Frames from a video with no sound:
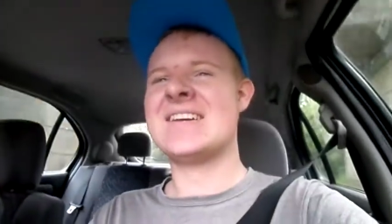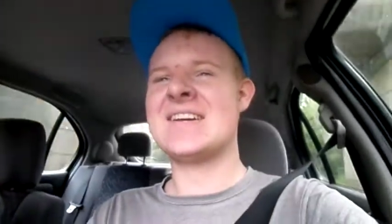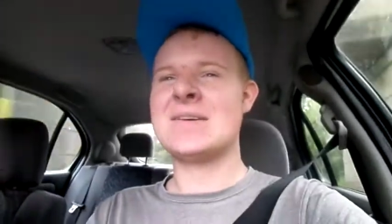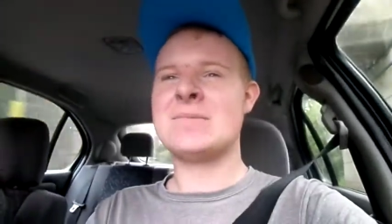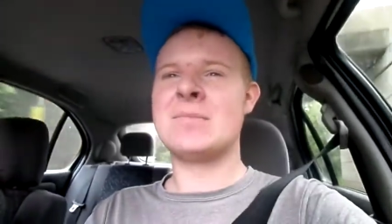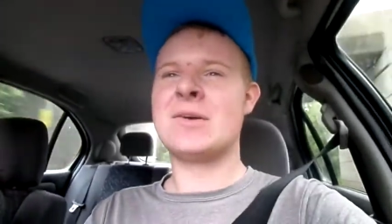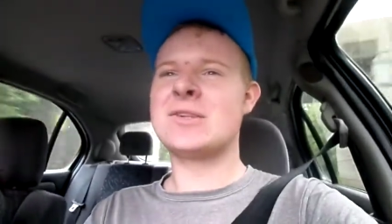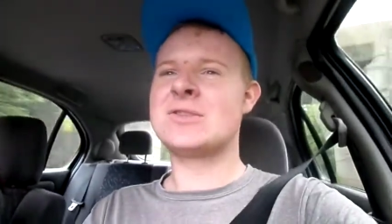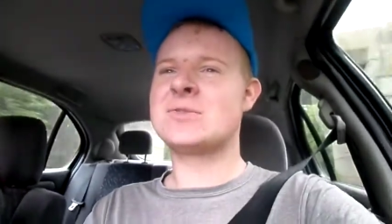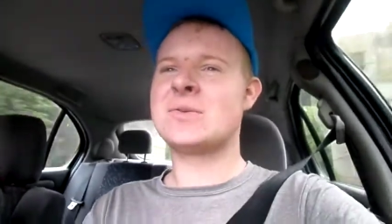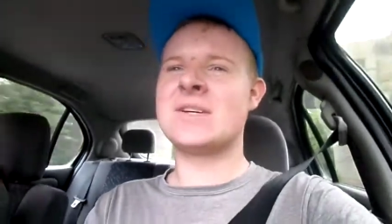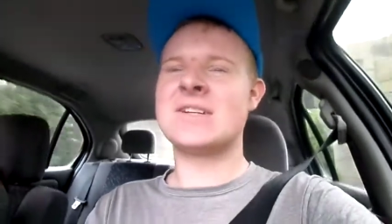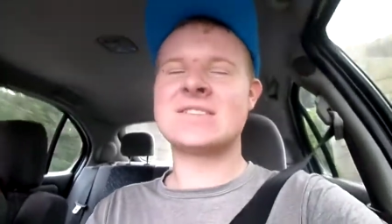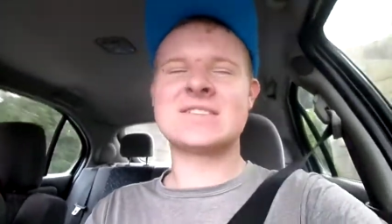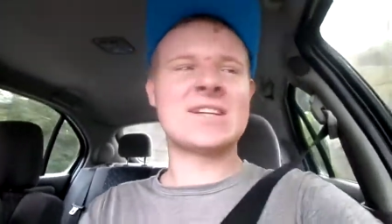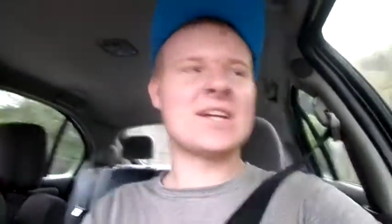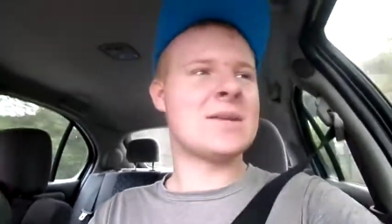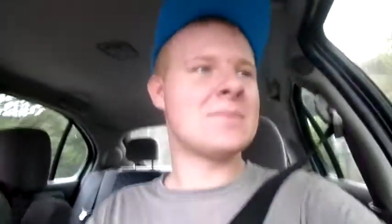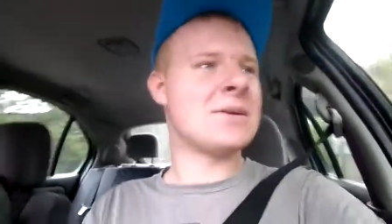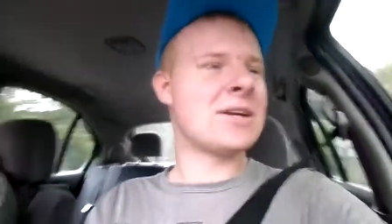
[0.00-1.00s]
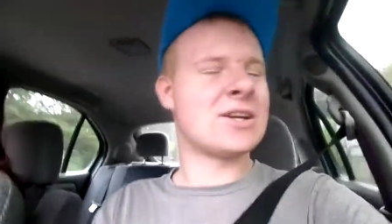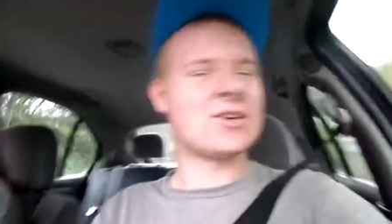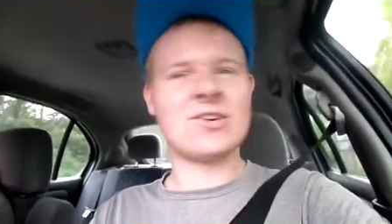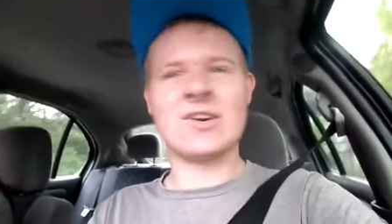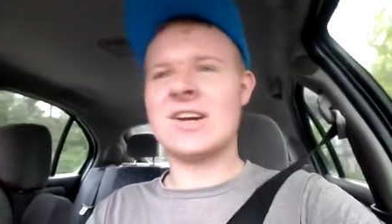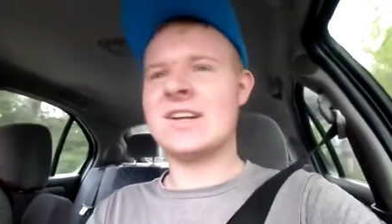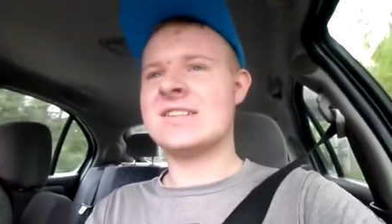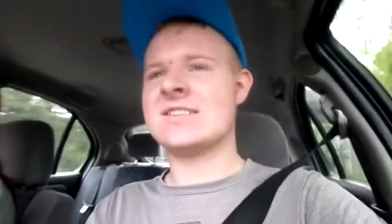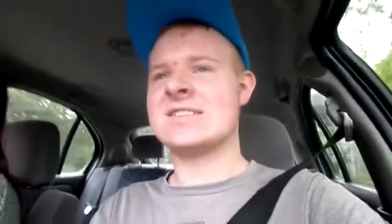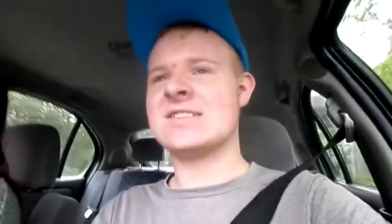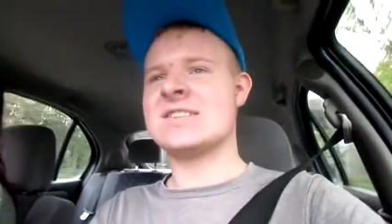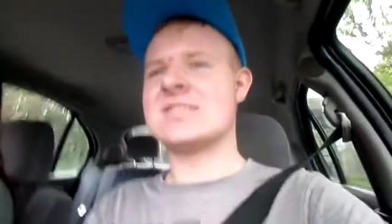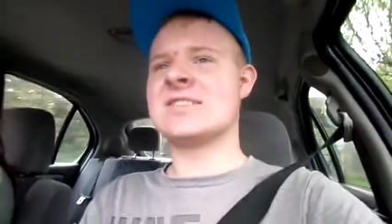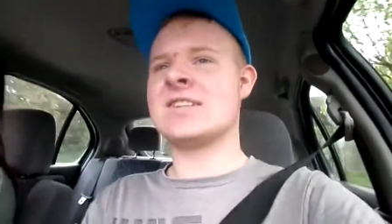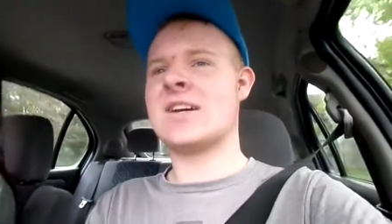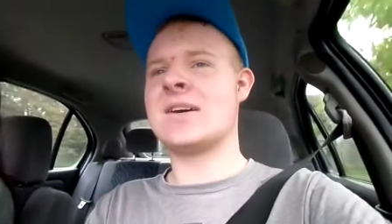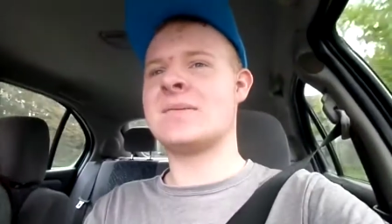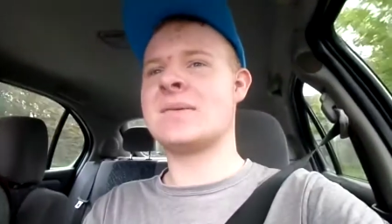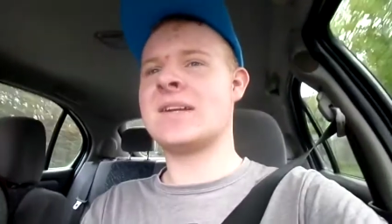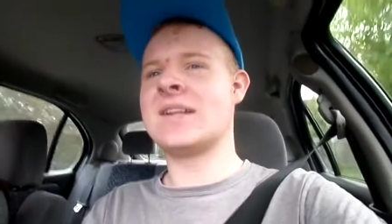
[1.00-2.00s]
My Twitter's going a bit crazy, so
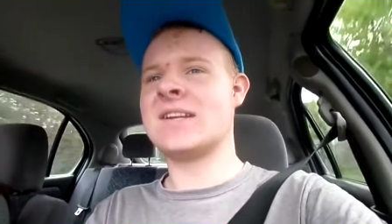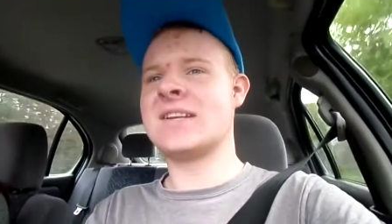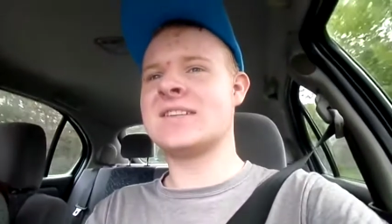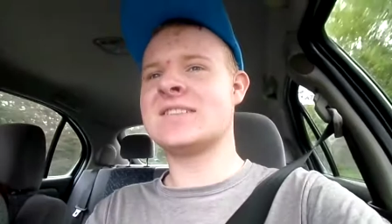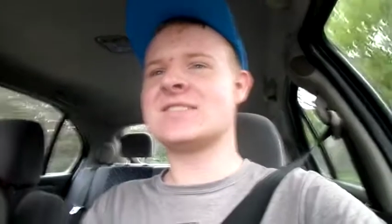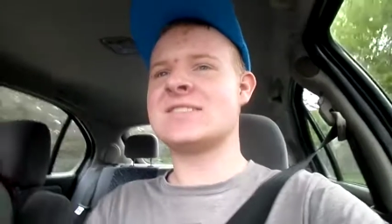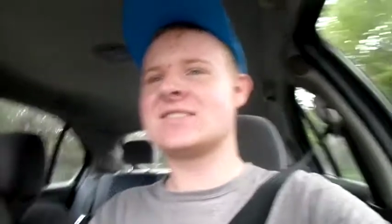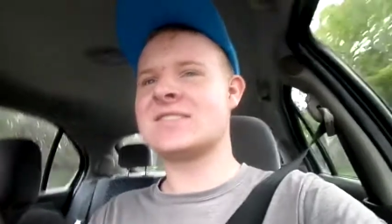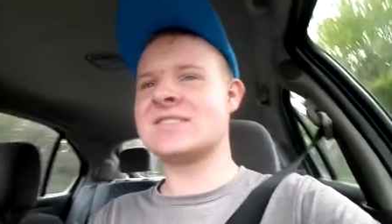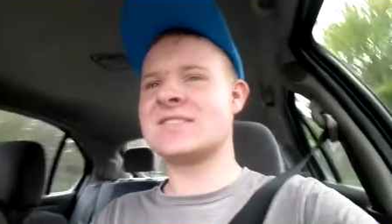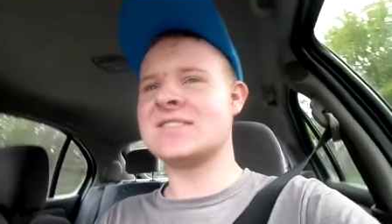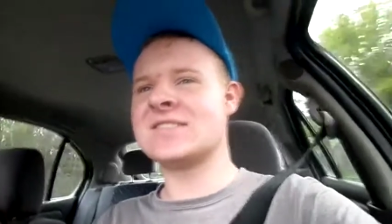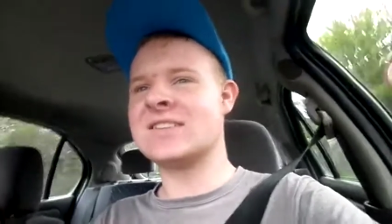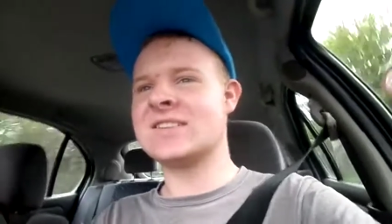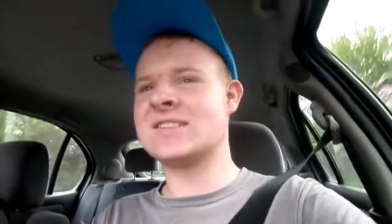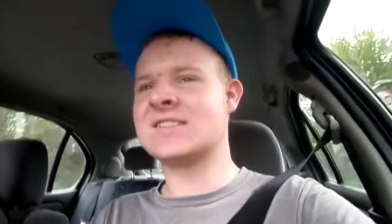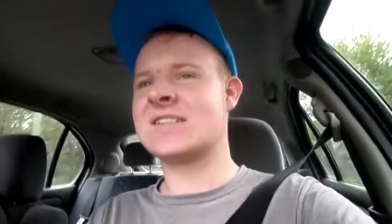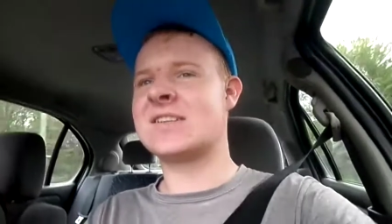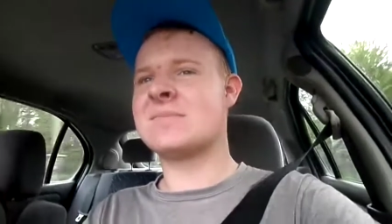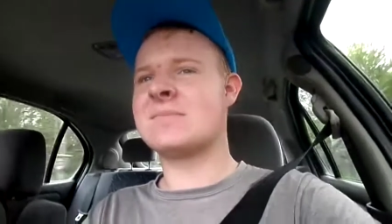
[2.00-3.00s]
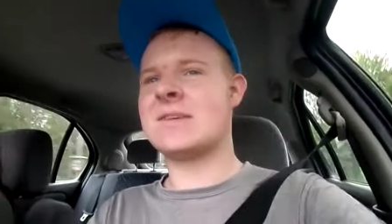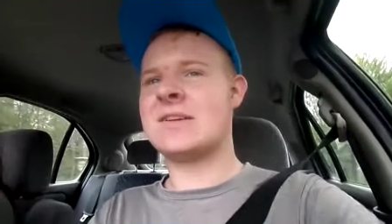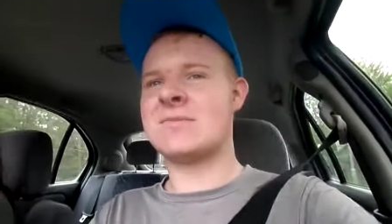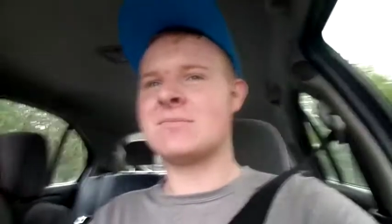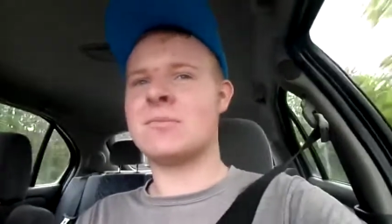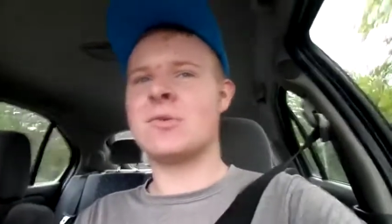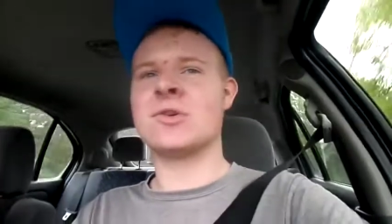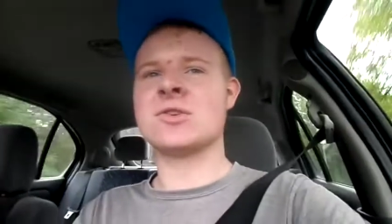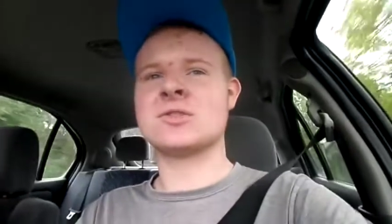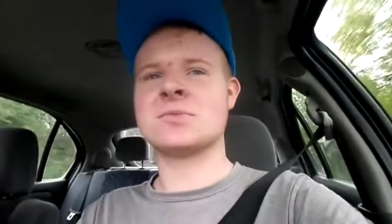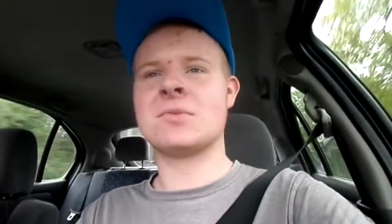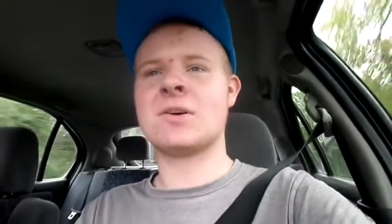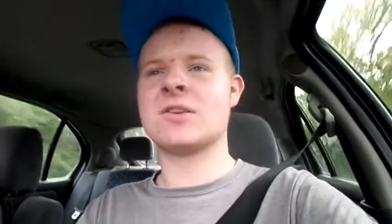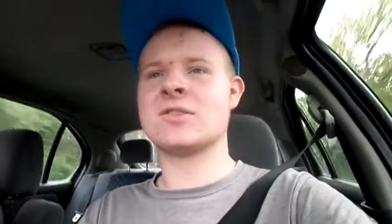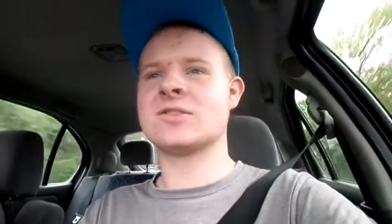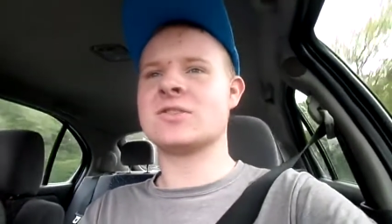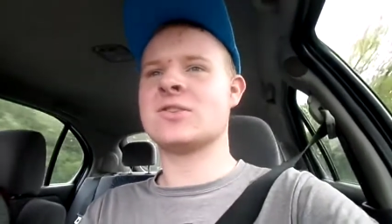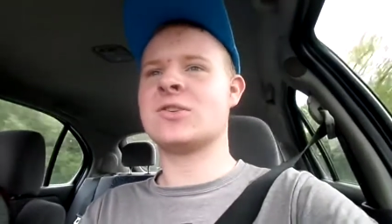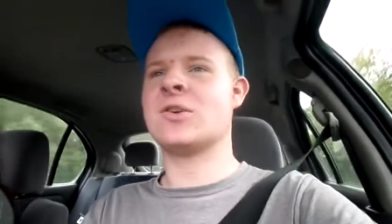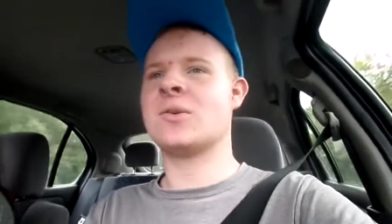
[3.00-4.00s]
I mean it's giving me even more
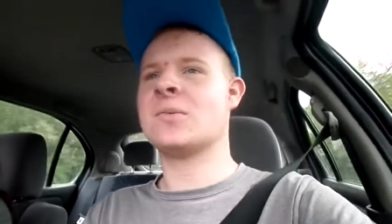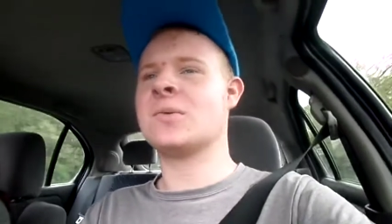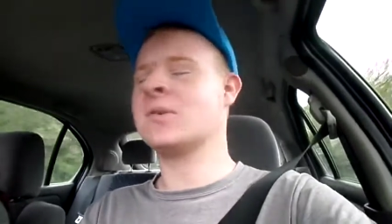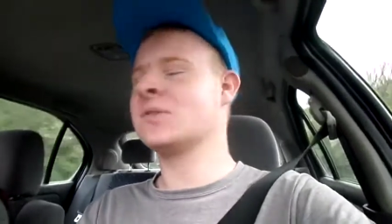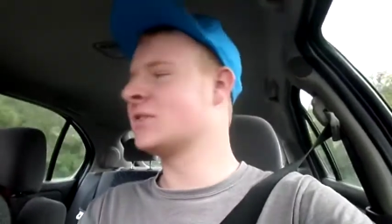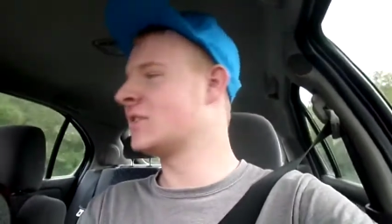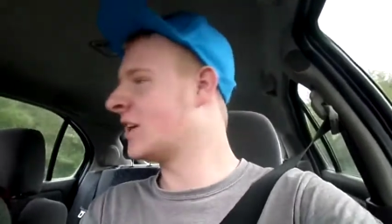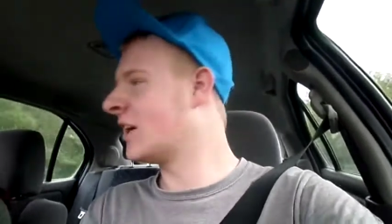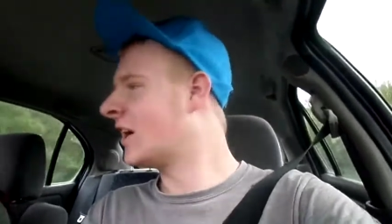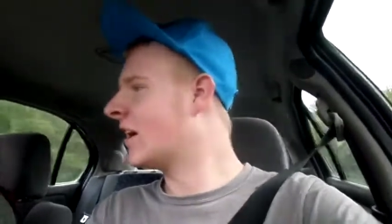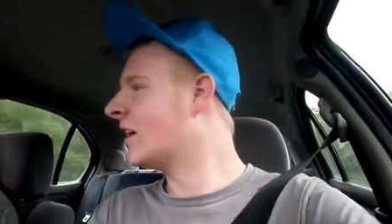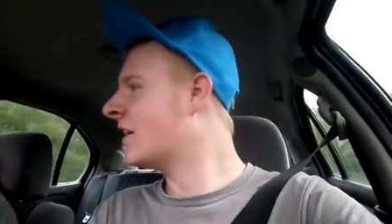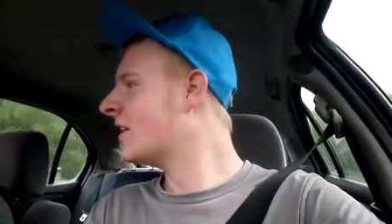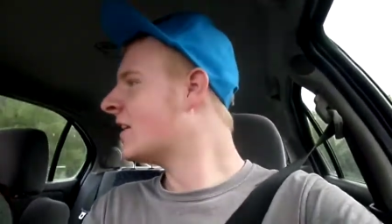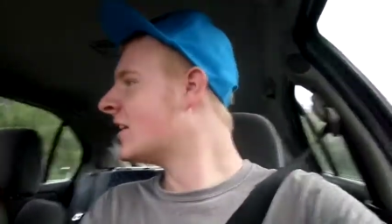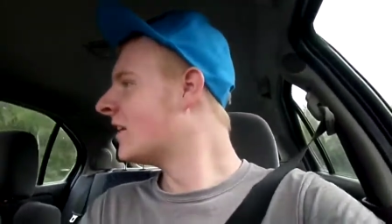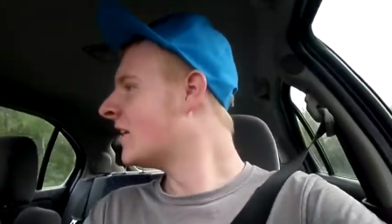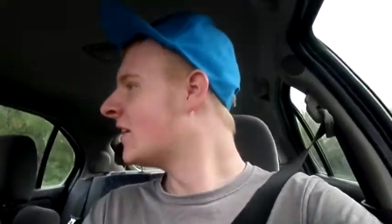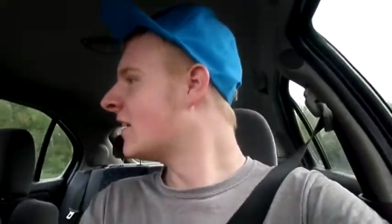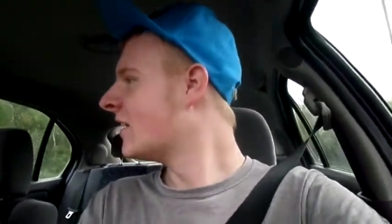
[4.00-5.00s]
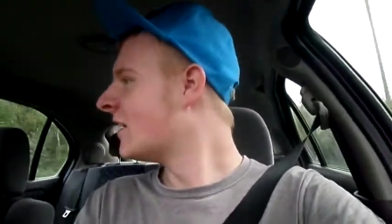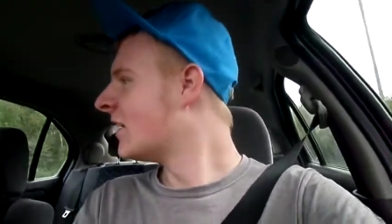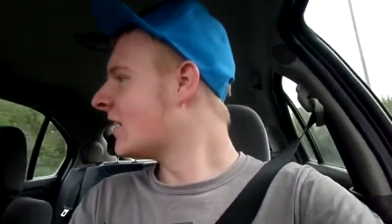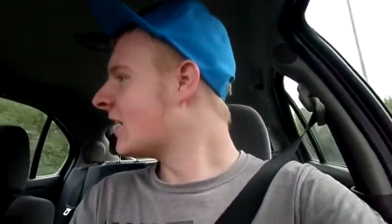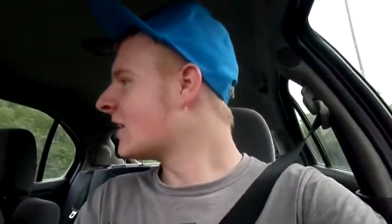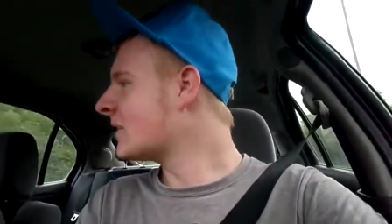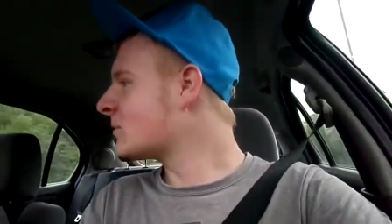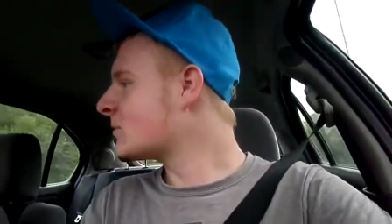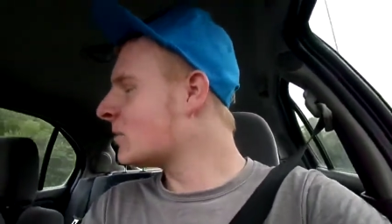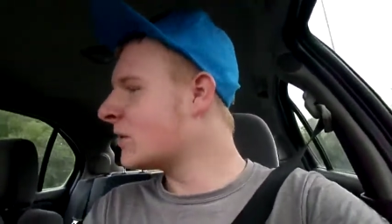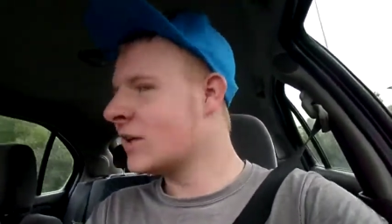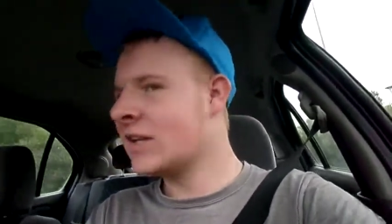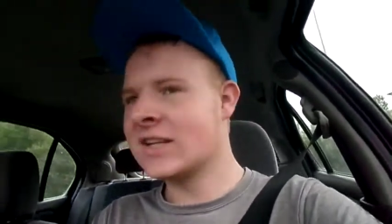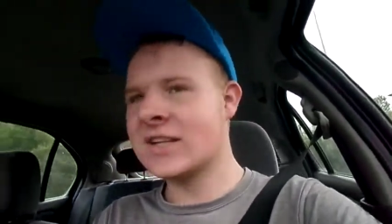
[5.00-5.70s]
smiles than normal, so that's pretty